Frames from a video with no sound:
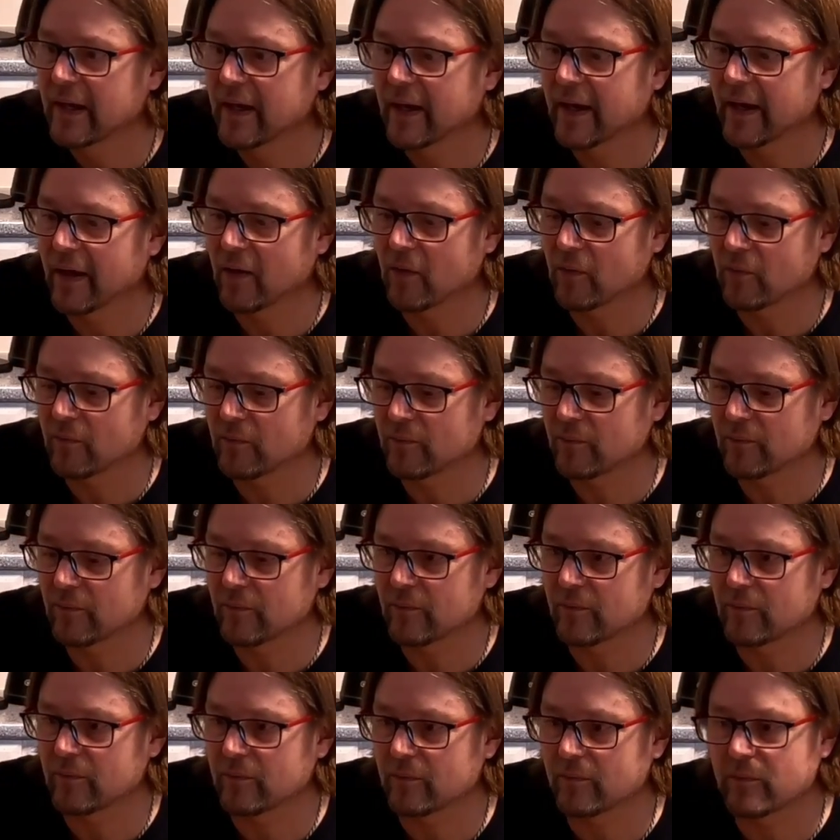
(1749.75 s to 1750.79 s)
our
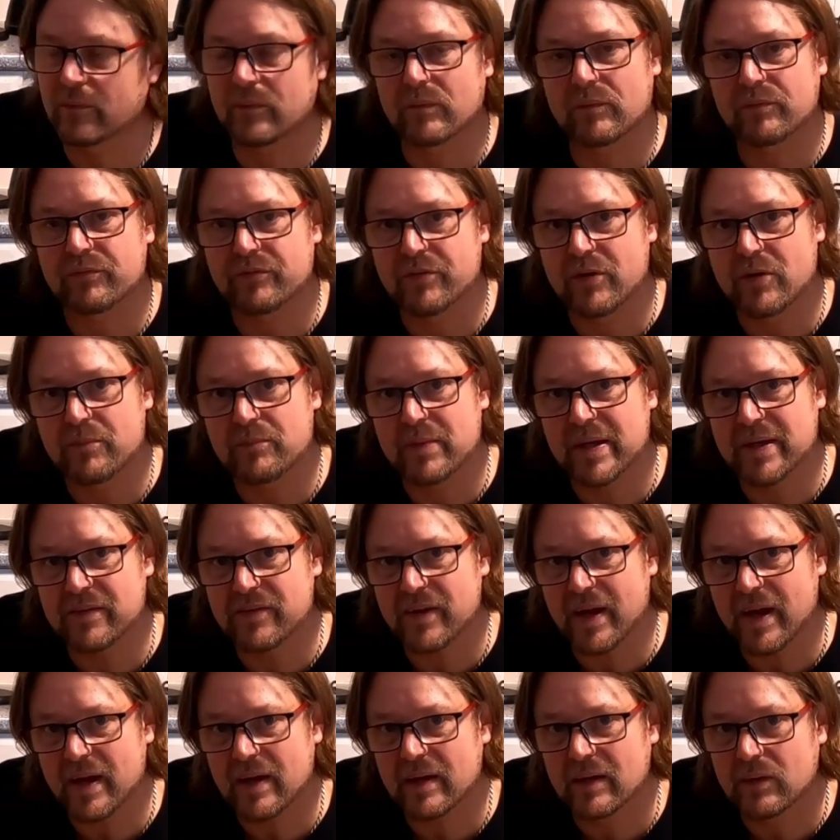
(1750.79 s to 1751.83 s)

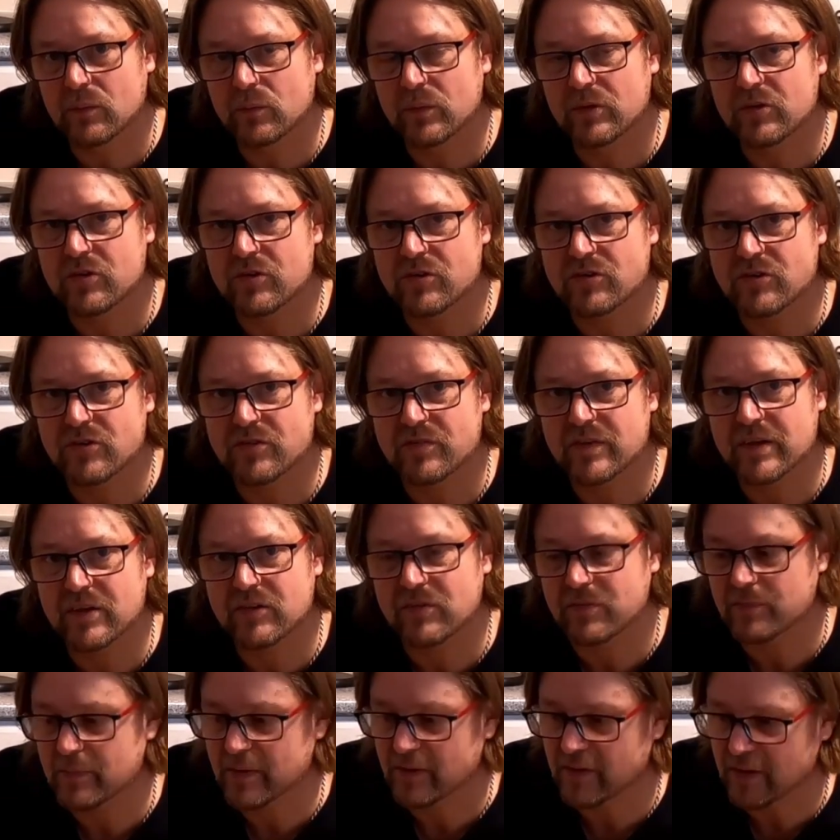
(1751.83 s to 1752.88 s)
fermenter, which is just finished
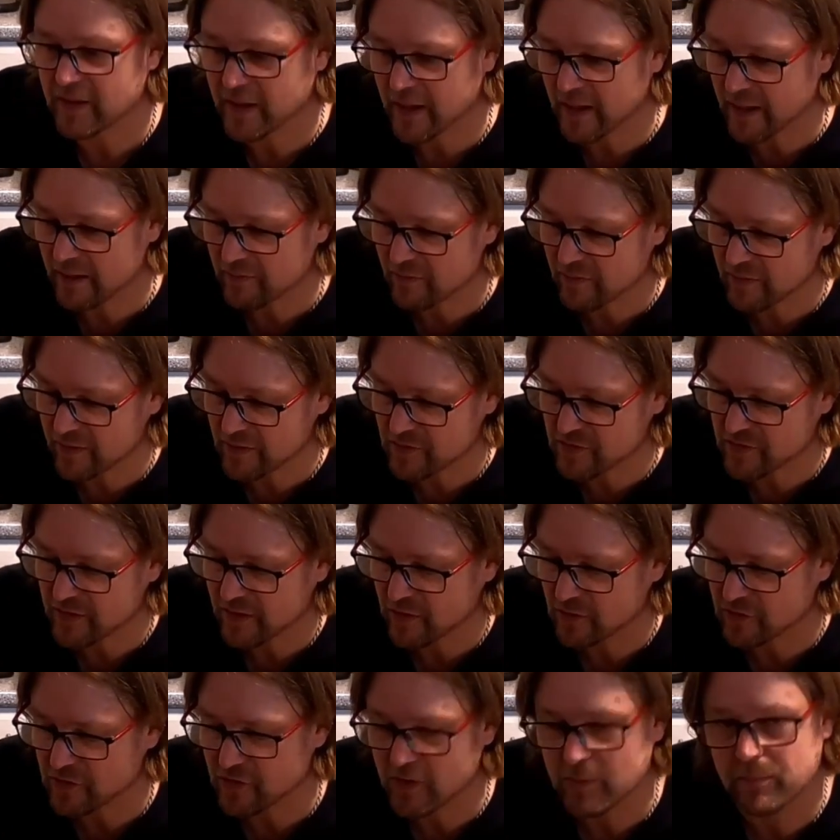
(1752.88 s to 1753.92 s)
fermenting. Everything's settled
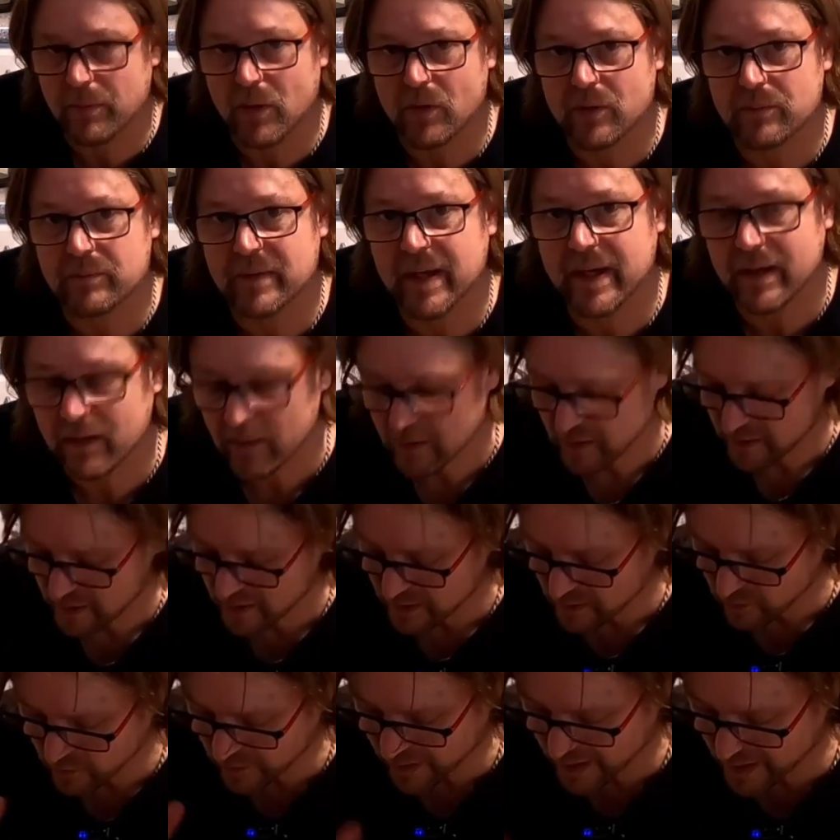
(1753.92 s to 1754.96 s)
to the bottom now.
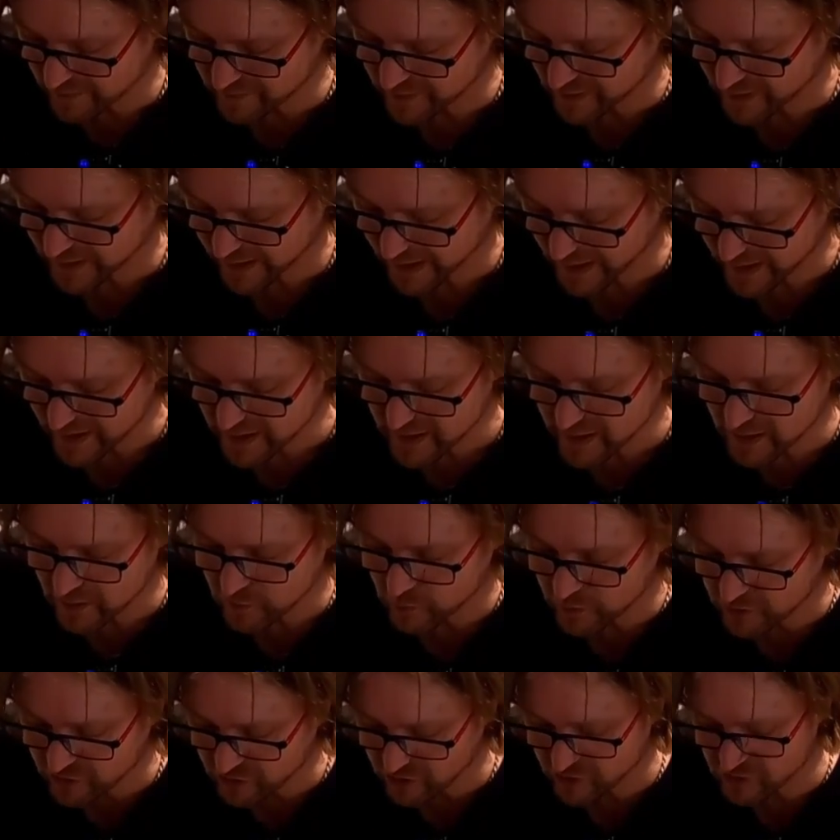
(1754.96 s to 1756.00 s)
We have our keg,
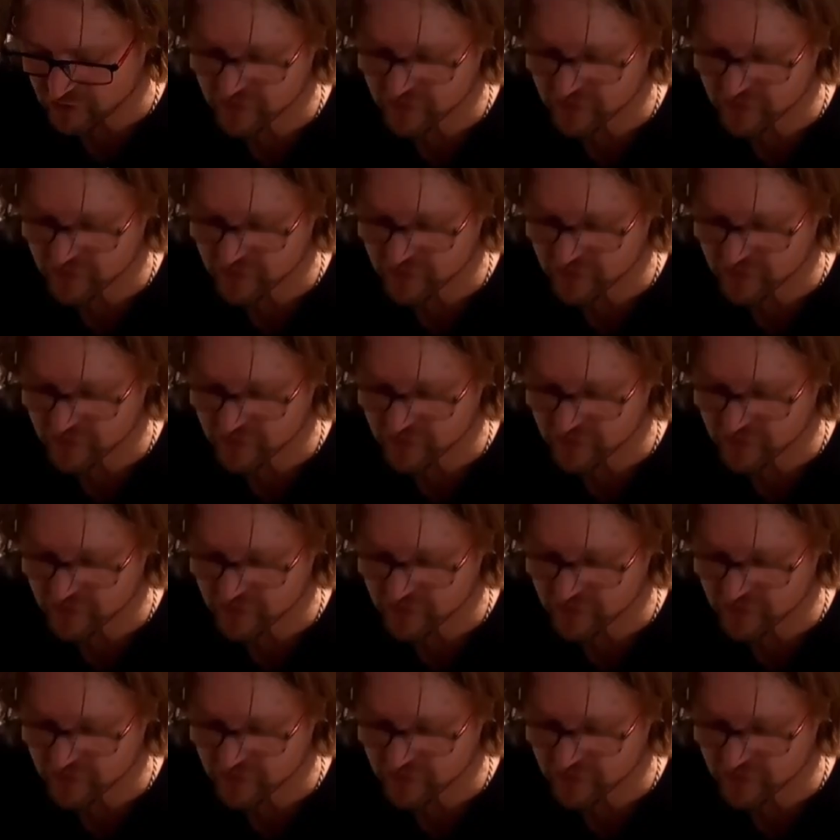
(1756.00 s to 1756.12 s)
which